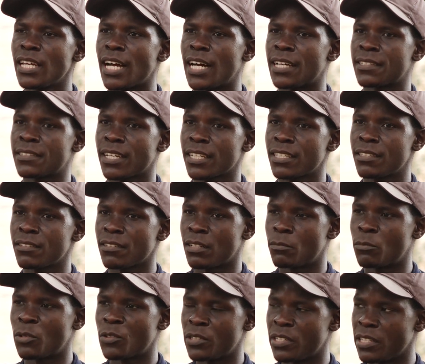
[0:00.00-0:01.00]
A circular
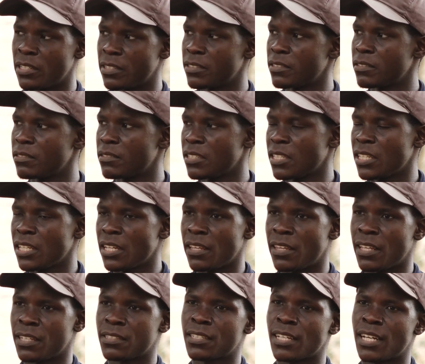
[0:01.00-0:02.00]
model
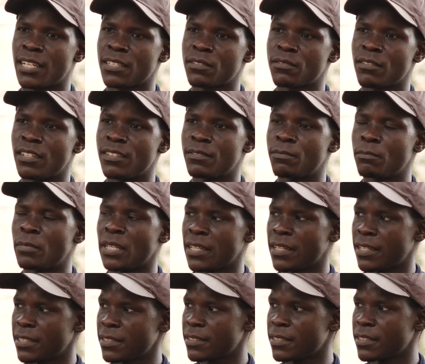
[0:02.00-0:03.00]
that has five
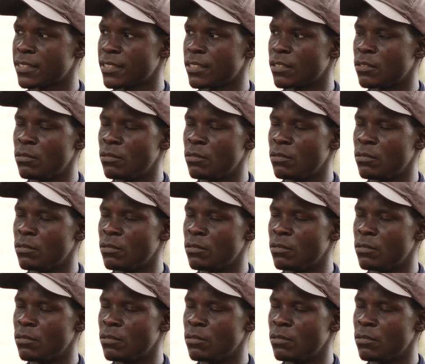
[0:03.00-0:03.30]
pillars,